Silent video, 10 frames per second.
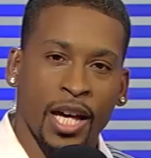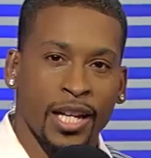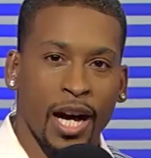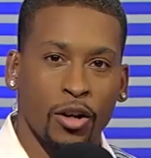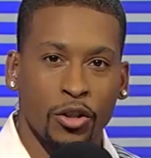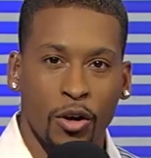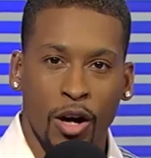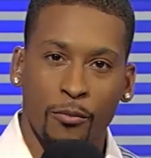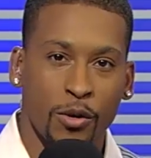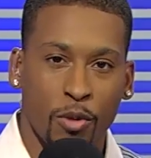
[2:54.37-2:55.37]
Now, you,
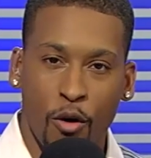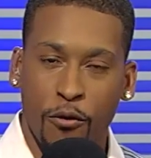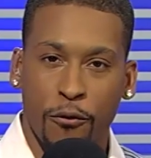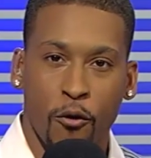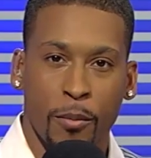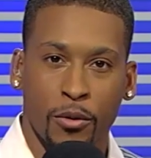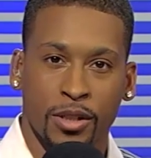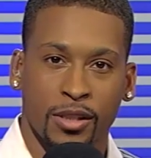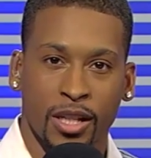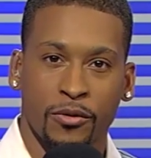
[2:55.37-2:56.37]
we both were former
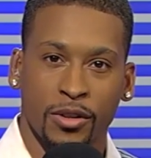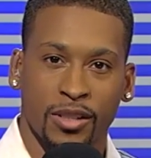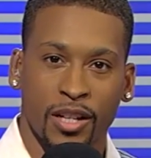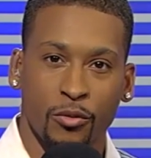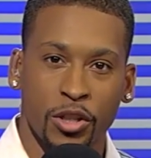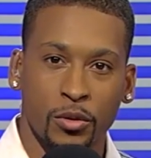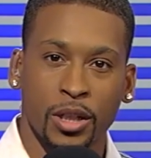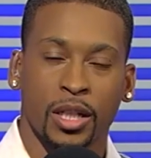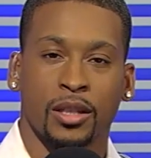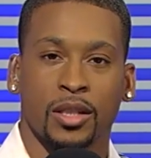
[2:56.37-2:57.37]
receivers, and when you
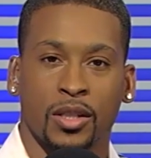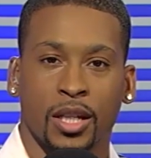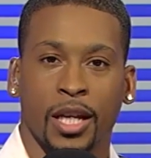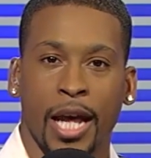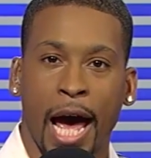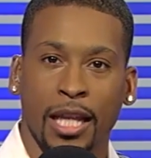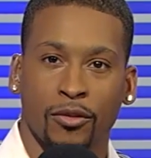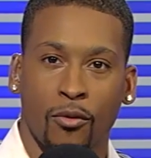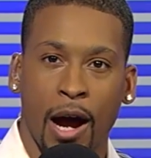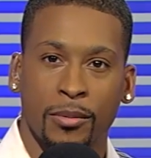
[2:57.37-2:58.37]
look at this kid,
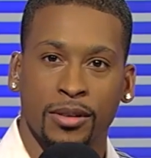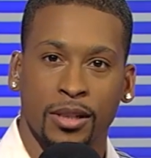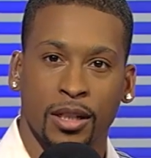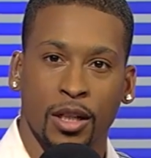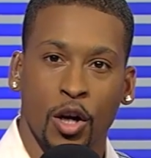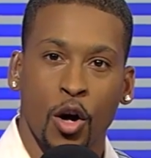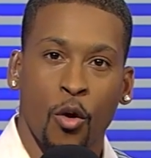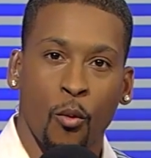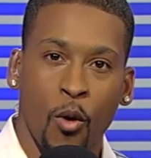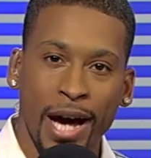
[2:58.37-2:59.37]
Allen Robinson,
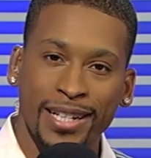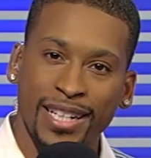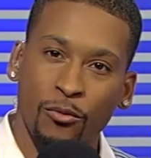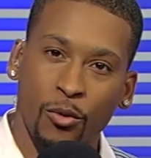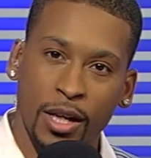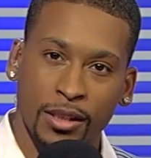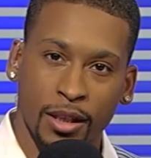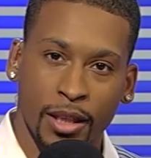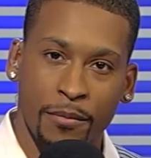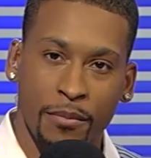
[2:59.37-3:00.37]
what was it that